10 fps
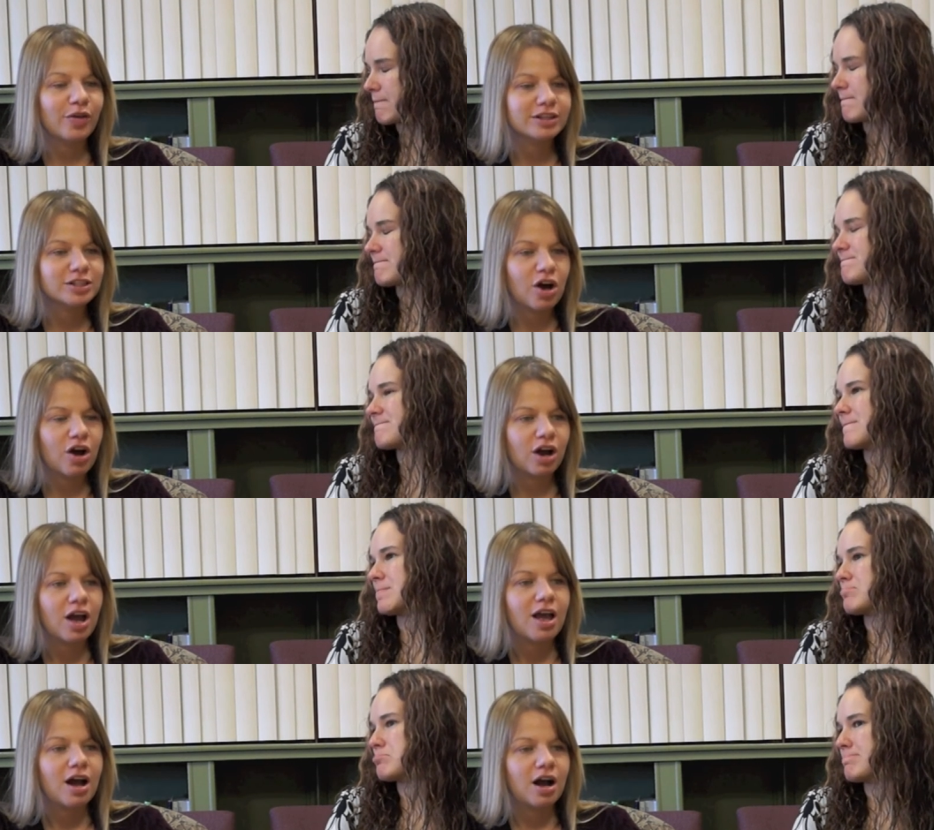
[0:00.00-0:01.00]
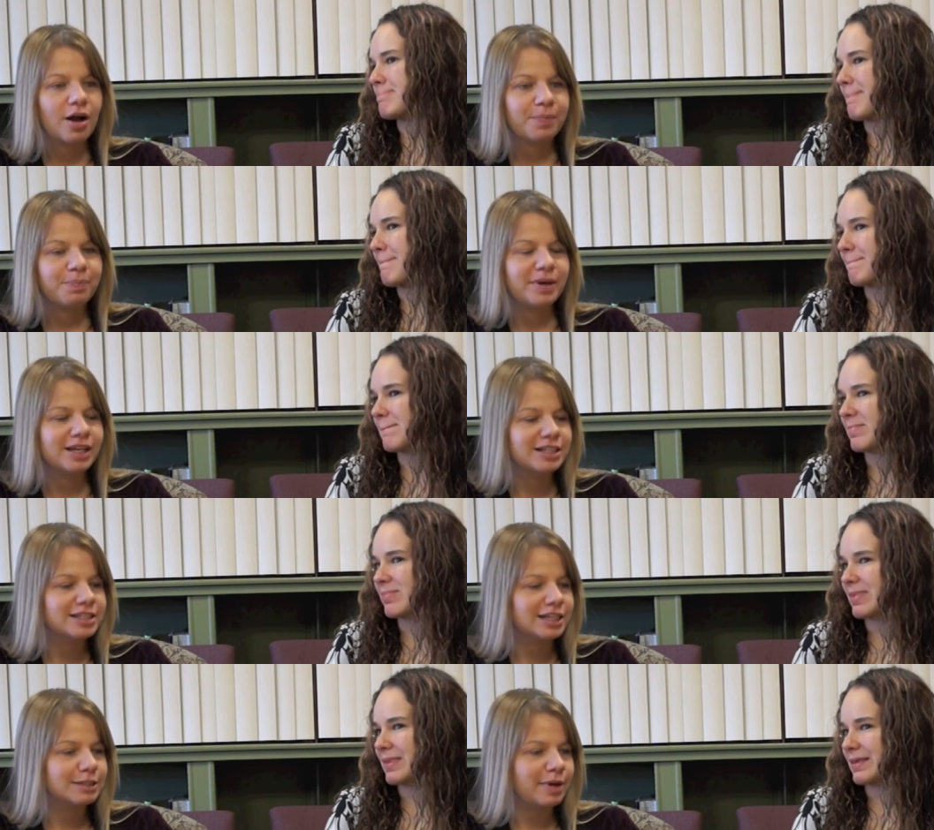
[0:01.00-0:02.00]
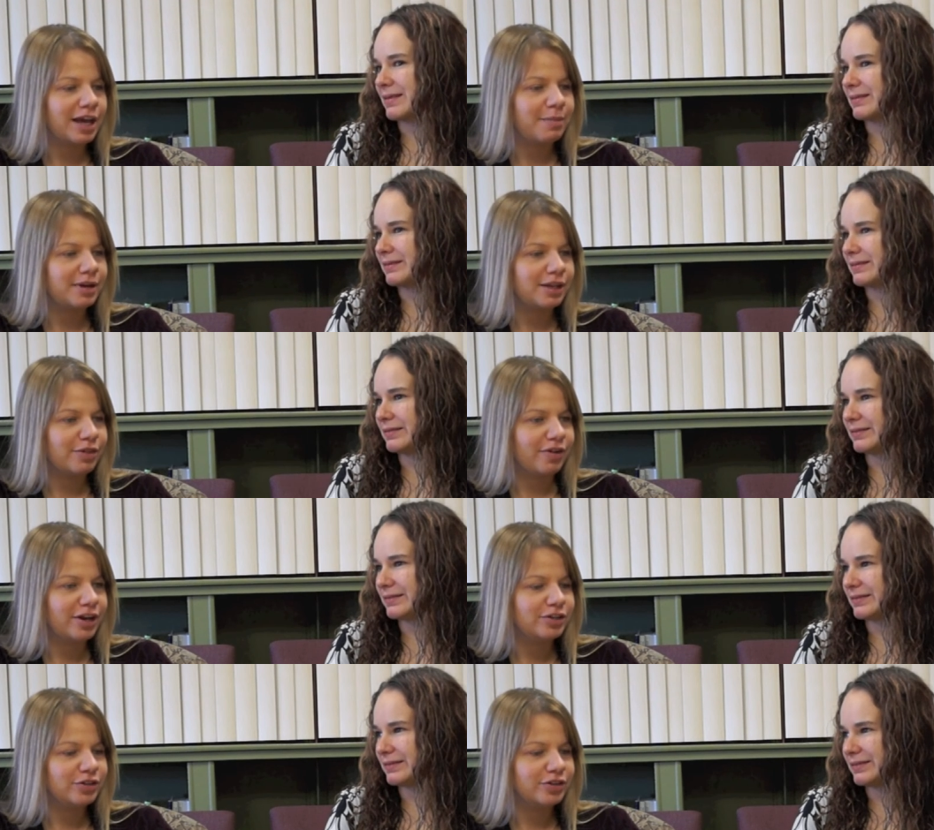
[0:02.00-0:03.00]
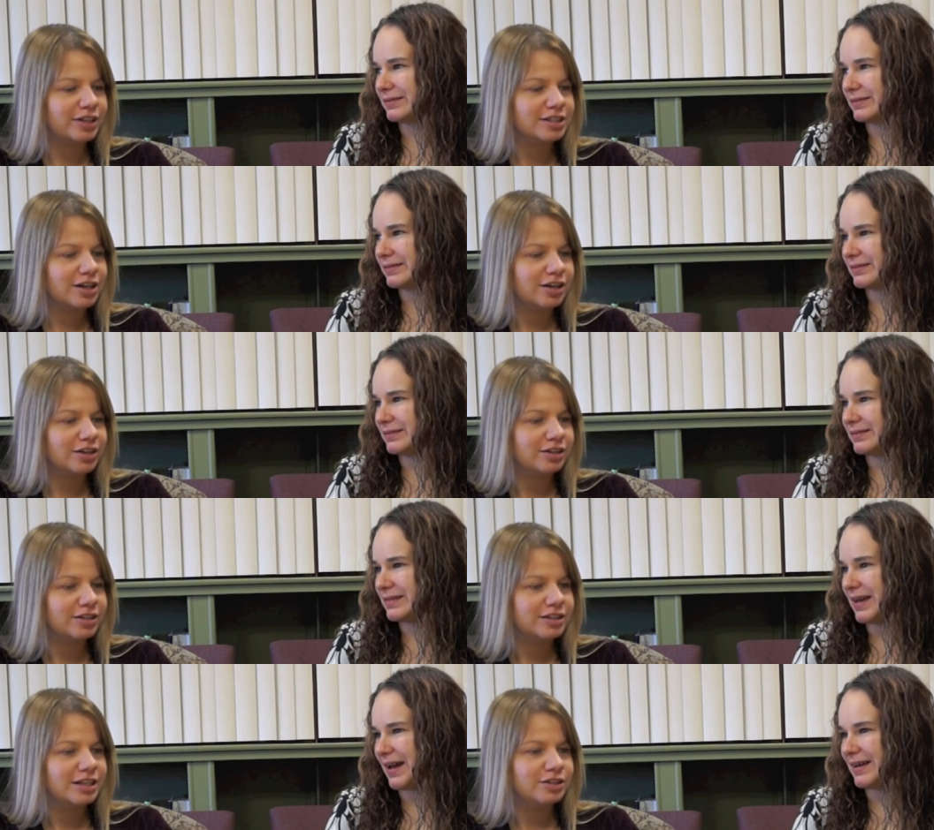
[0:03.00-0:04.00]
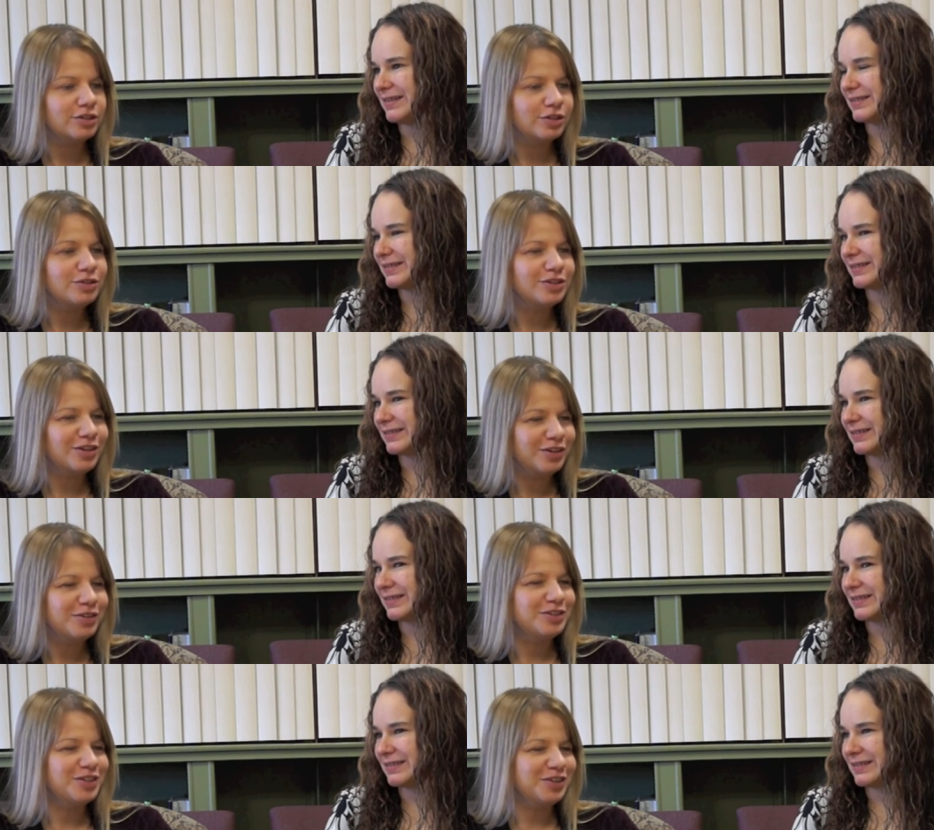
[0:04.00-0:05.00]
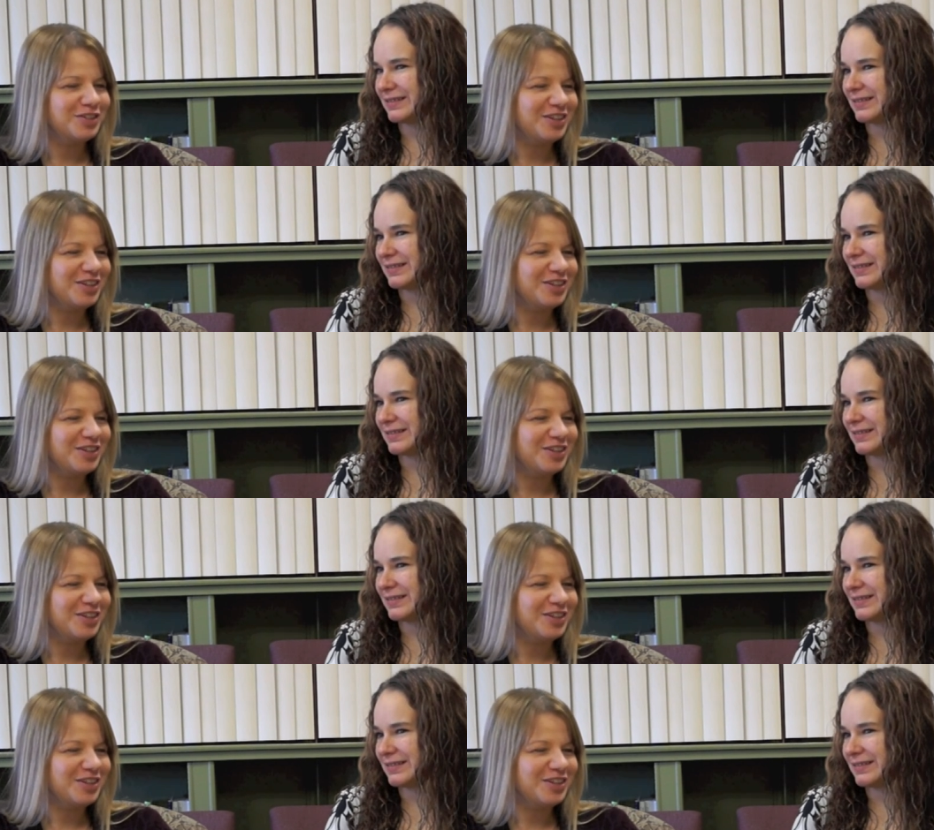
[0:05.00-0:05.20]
Speaker 1: that song, um, Midnight Cities by M83? Do you know that song? Yeah. Like, do, do, do,